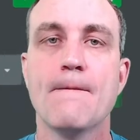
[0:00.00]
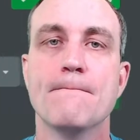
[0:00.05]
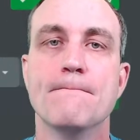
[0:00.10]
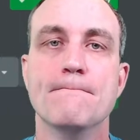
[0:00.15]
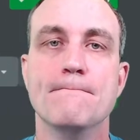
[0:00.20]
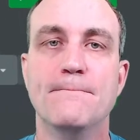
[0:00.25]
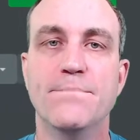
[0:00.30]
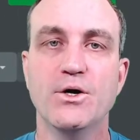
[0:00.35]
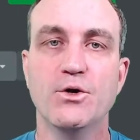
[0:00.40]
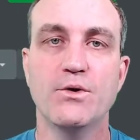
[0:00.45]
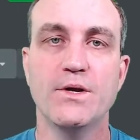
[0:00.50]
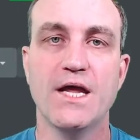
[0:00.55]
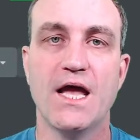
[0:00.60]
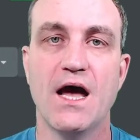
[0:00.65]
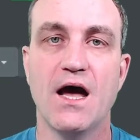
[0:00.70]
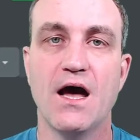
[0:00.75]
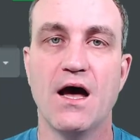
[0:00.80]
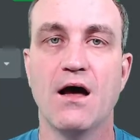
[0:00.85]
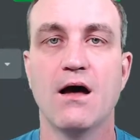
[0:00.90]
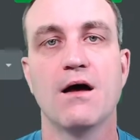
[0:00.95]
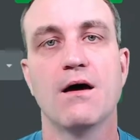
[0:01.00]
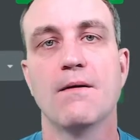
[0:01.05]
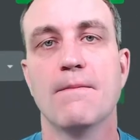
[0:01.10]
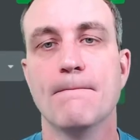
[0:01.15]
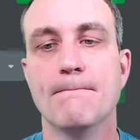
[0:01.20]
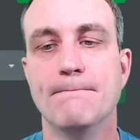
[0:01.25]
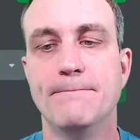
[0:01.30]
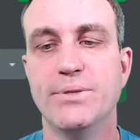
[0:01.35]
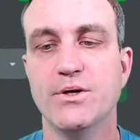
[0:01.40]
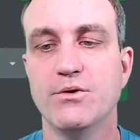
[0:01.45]
Booyah,
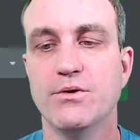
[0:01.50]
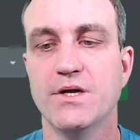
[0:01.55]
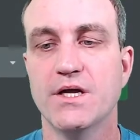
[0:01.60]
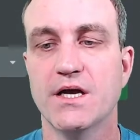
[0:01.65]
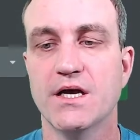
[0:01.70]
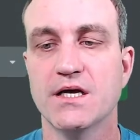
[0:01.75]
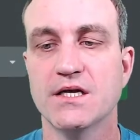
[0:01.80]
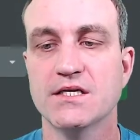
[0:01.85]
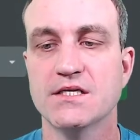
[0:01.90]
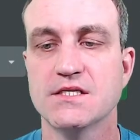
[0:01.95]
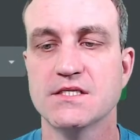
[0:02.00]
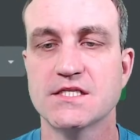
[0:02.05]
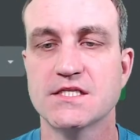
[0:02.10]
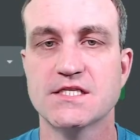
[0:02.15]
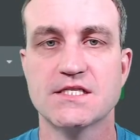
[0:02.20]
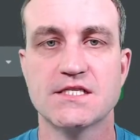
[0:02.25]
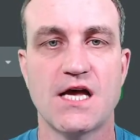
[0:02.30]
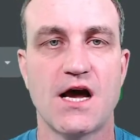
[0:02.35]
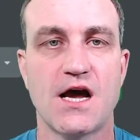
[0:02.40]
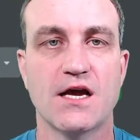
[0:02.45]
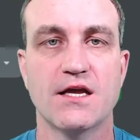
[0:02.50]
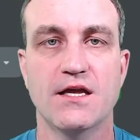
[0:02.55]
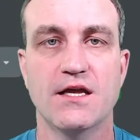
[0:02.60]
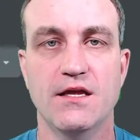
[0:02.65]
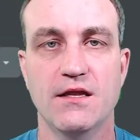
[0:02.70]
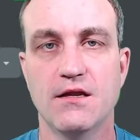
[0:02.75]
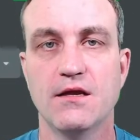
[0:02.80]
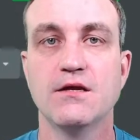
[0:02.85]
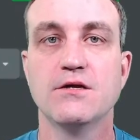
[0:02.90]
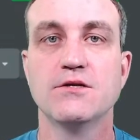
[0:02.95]
booyah, sock
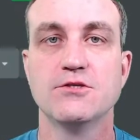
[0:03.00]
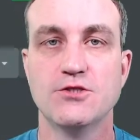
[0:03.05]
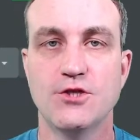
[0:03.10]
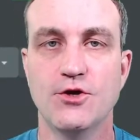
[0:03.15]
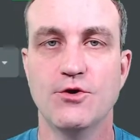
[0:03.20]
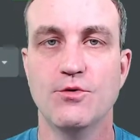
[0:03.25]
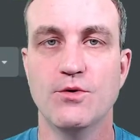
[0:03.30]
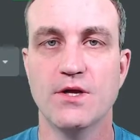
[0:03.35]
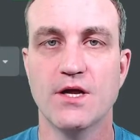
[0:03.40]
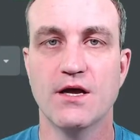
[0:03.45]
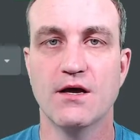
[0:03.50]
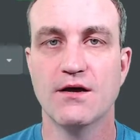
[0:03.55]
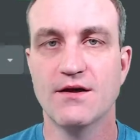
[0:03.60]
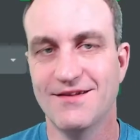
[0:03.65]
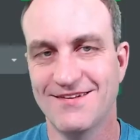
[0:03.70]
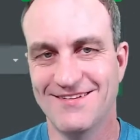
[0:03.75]
it to ya.